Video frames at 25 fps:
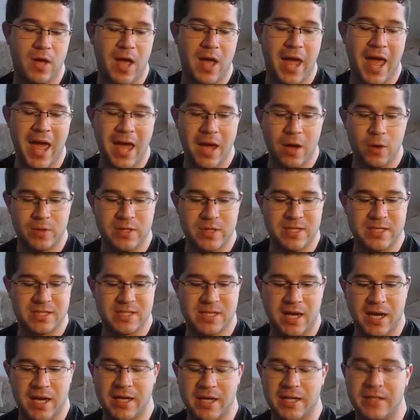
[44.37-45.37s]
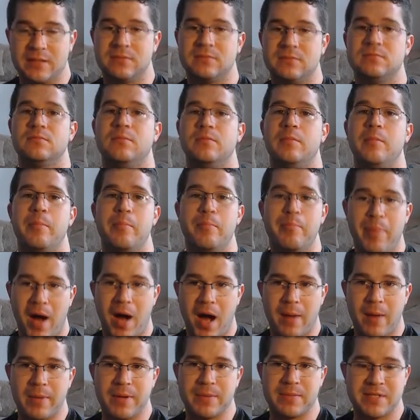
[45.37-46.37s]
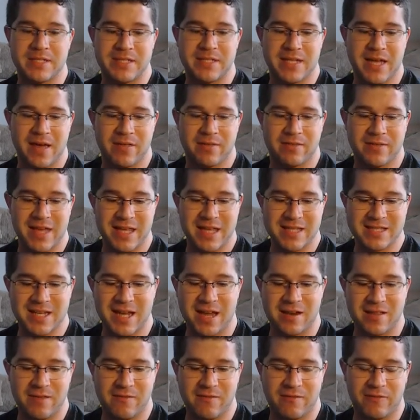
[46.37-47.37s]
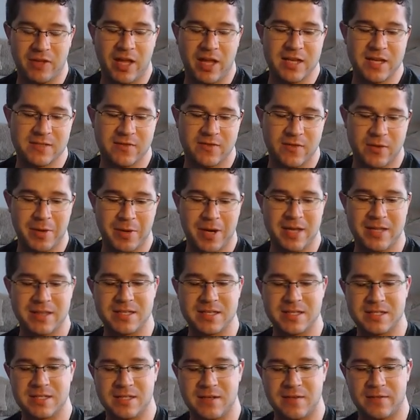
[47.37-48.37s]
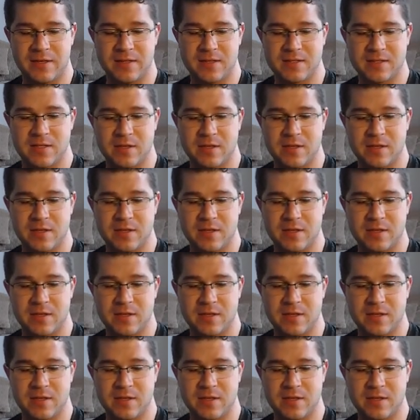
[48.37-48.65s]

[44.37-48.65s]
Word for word: AoE stun, bomb them to death. That's kind of the philosophy behind this defense.